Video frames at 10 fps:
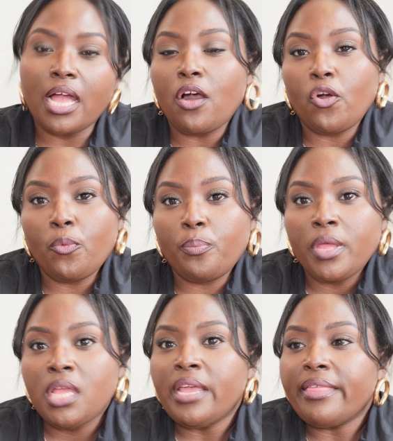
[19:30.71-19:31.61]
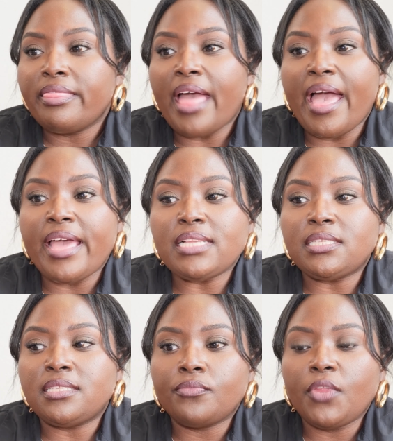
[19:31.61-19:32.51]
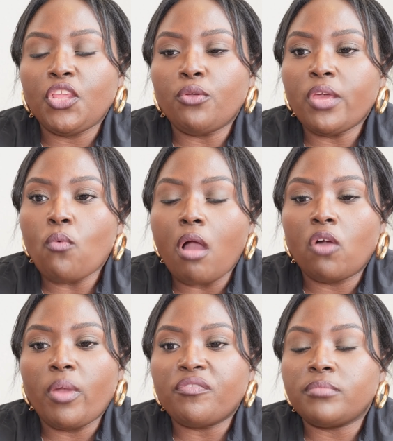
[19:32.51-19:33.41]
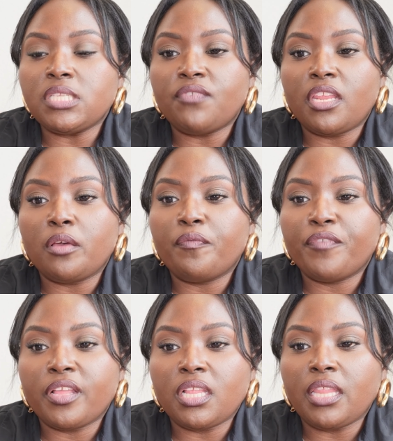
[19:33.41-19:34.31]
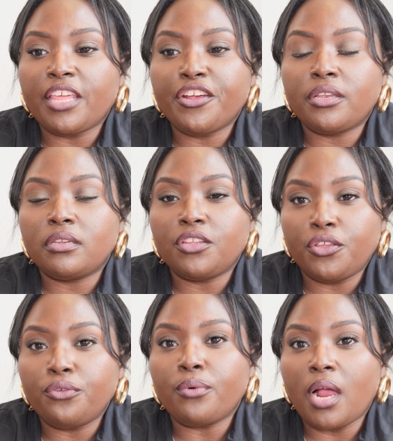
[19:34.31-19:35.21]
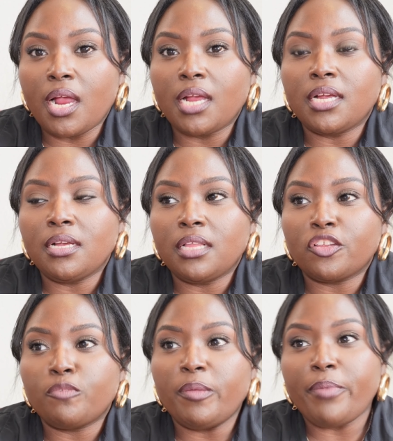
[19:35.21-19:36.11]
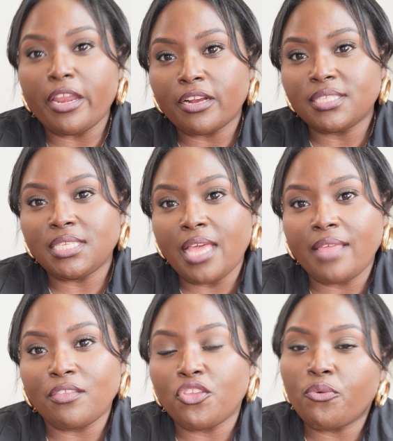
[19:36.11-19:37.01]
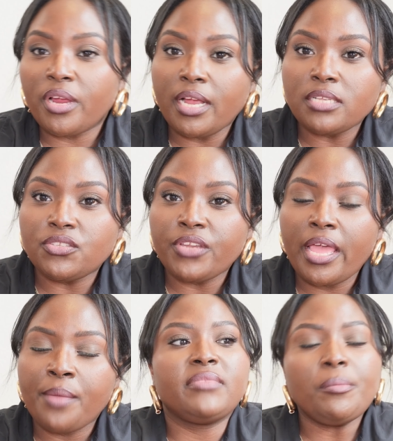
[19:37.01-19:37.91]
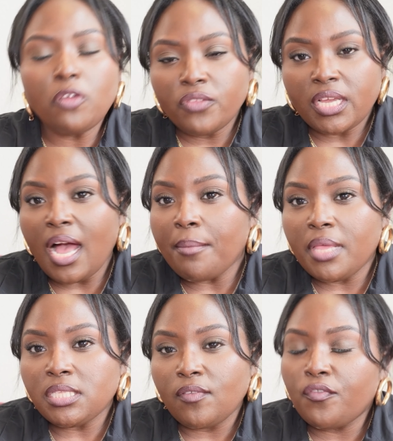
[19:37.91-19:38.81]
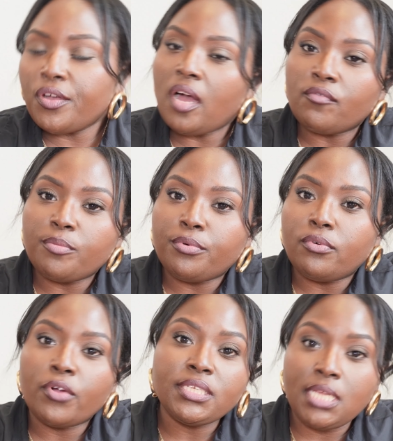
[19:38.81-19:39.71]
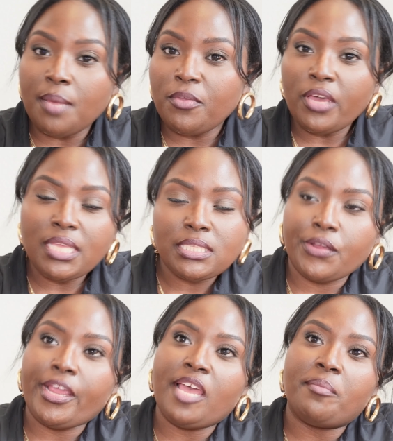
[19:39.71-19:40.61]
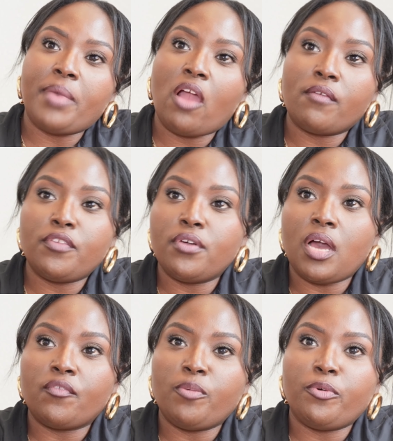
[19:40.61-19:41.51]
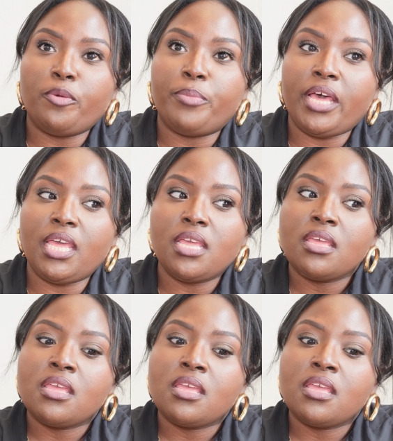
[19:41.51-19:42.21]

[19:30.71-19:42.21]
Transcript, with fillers: I hope that you can walk away from this video feeling like you're you are a little bit better today than you were yesterday let me know in the comments if you feel comfortable or dm me on instagram however you feel comfortable but